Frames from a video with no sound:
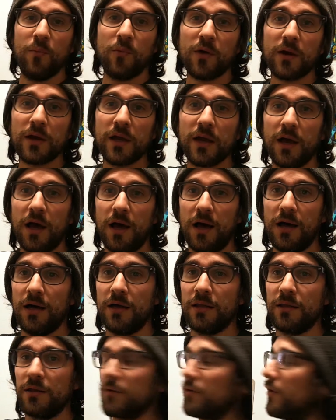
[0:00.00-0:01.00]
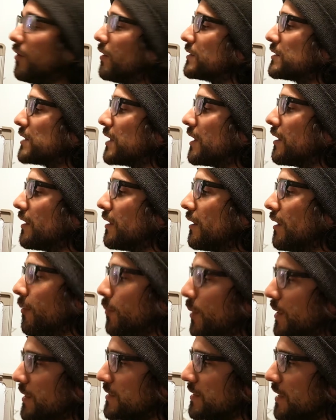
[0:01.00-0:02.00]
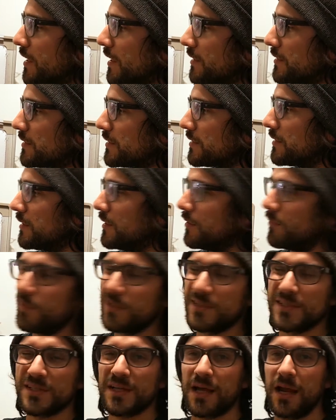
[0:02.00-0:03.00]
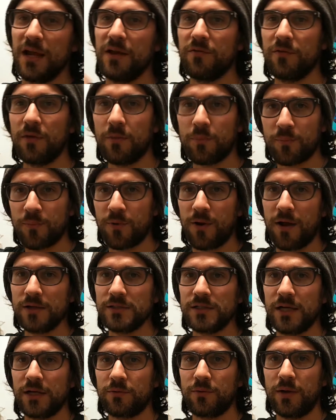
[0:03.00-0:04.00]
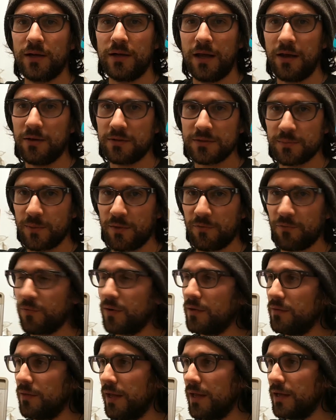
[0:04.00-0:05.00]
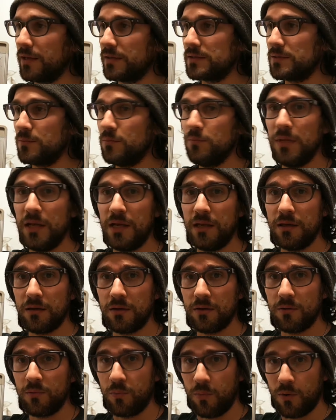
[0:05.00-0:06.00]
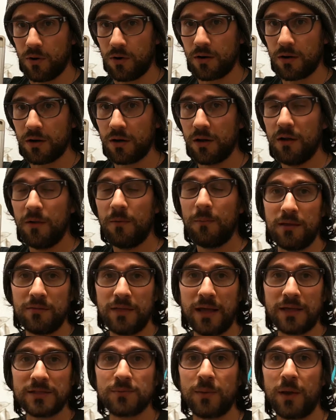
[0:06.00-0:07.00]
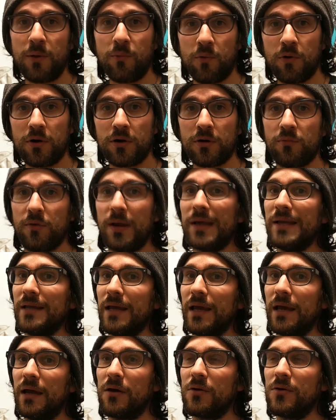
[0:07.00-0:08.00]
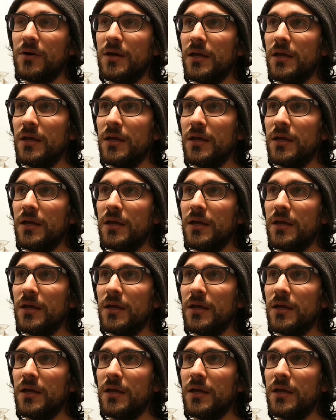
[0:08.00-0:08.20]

working on launching a business, which is kind of a project right now. It's my freelance media work. That's my work right now.